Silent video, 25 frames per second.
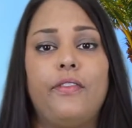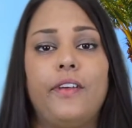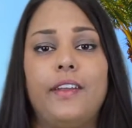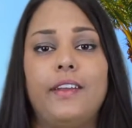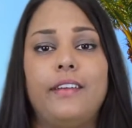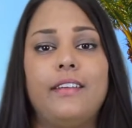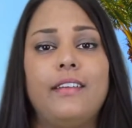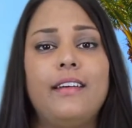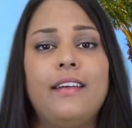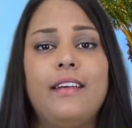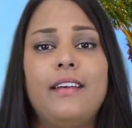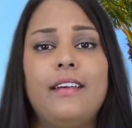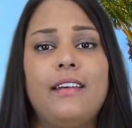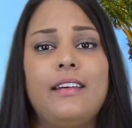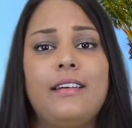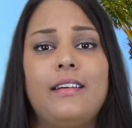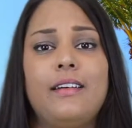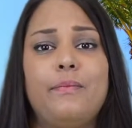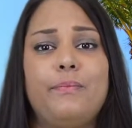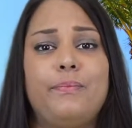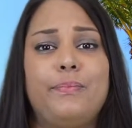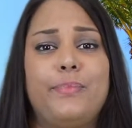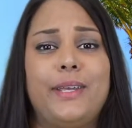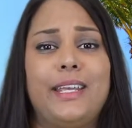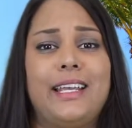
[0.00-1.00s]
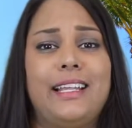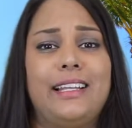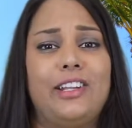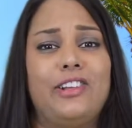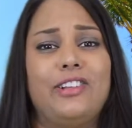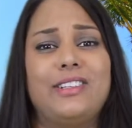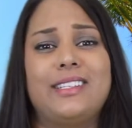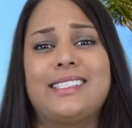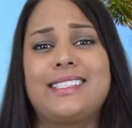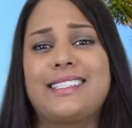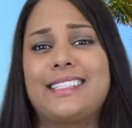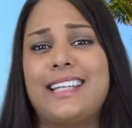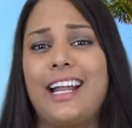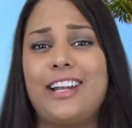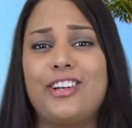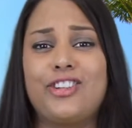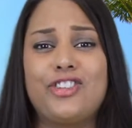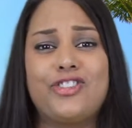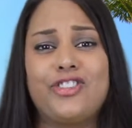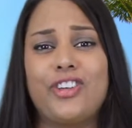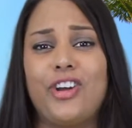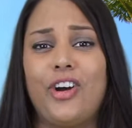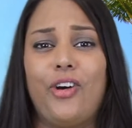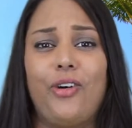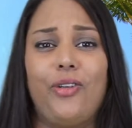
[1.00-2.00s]
and be a little
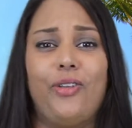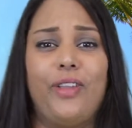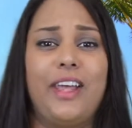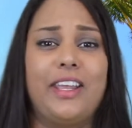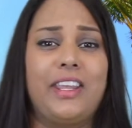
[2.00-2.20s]
sketched out.